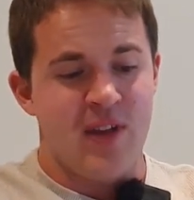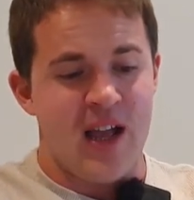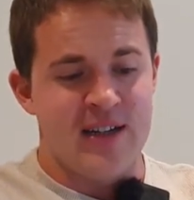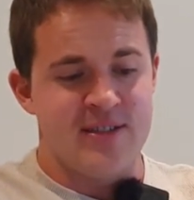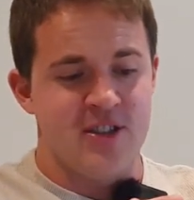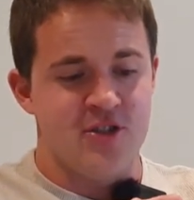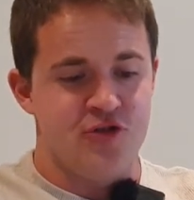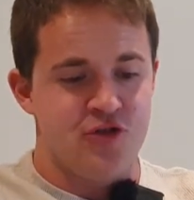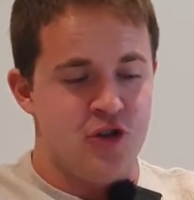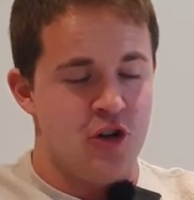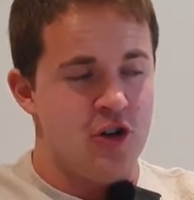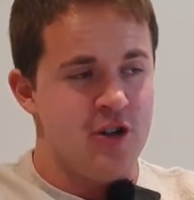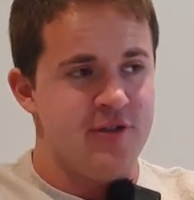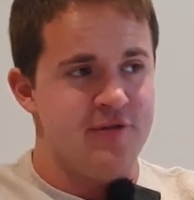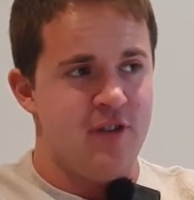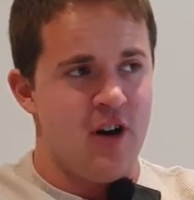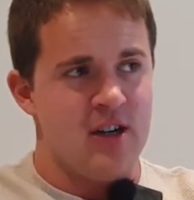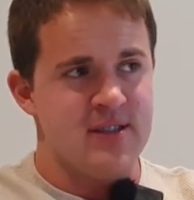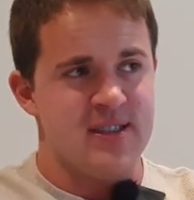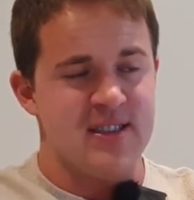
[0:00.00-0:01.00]
and the
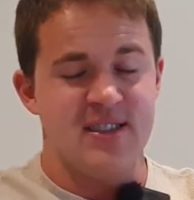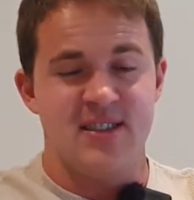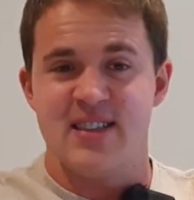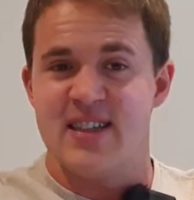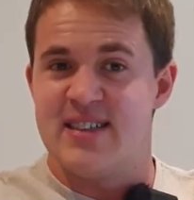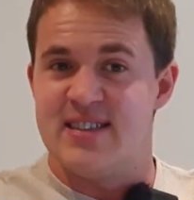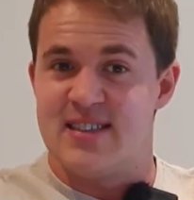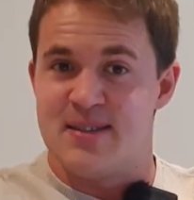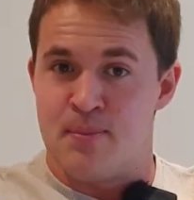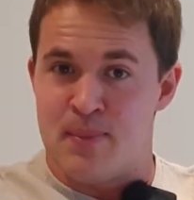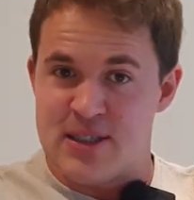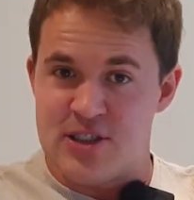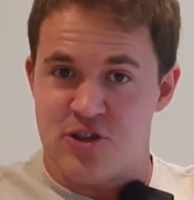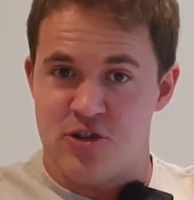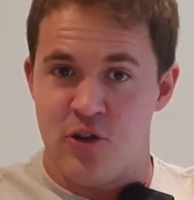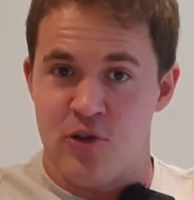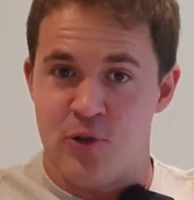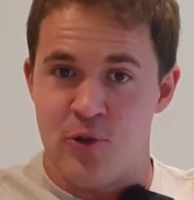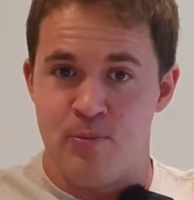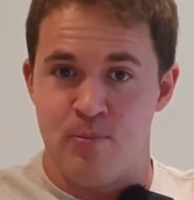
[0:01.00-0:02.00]
third fastest is
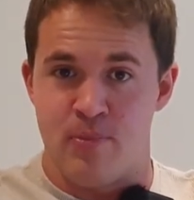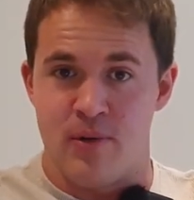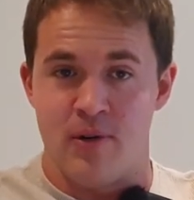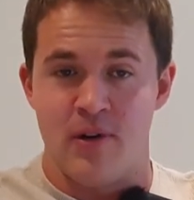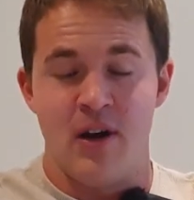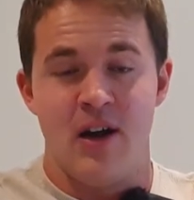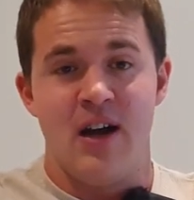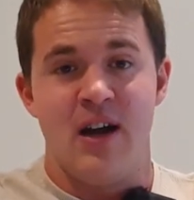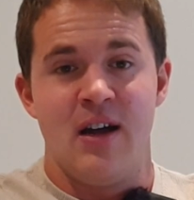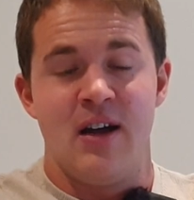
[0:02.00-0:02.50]
Mitchell Hooper.